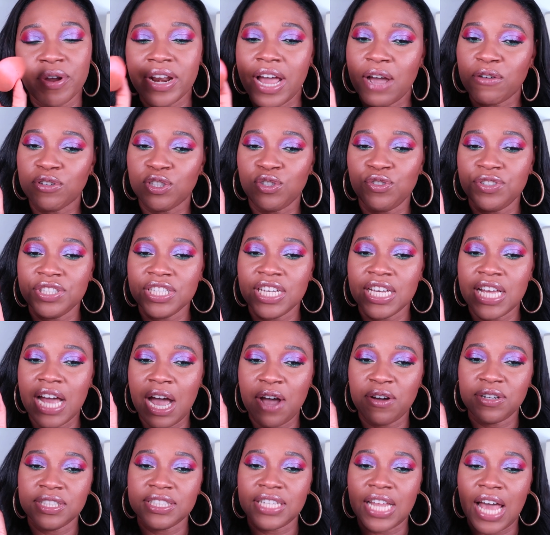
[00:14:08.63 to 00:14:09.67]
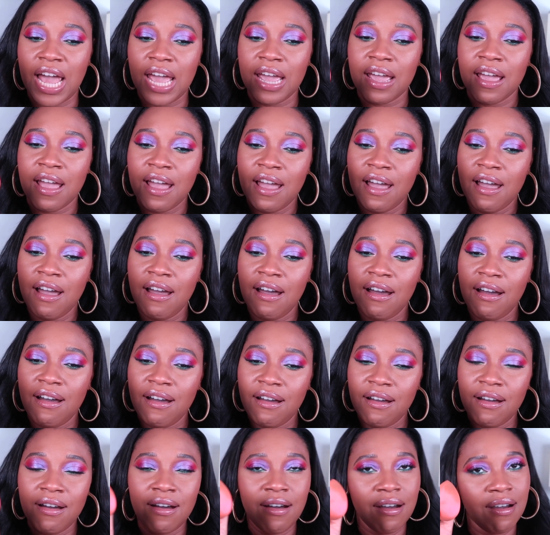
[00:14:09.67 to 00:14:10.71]
When I was using it, I was like,
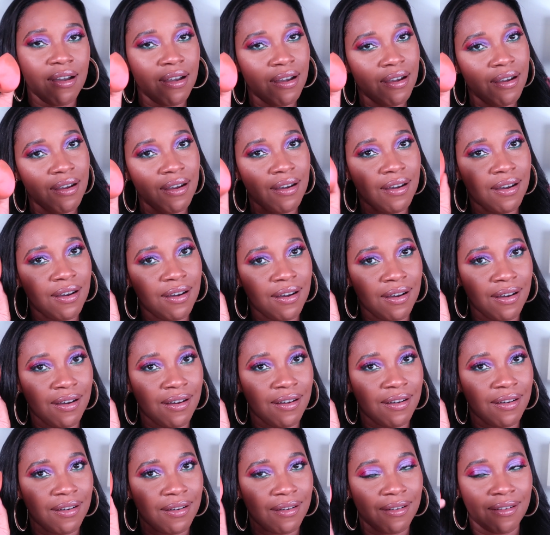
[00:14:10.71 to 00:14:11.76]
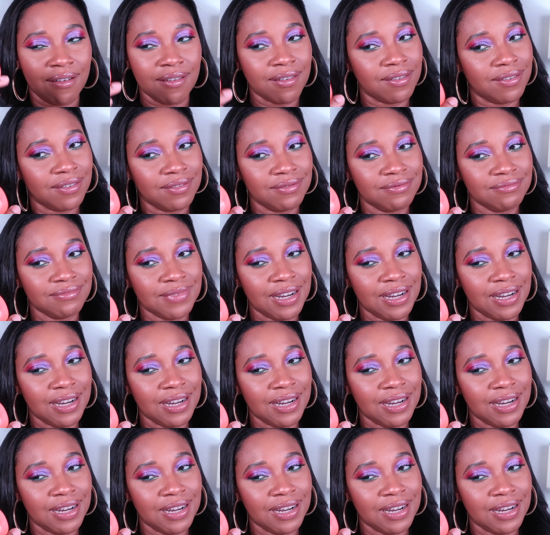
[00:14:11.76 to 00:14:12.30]
oh,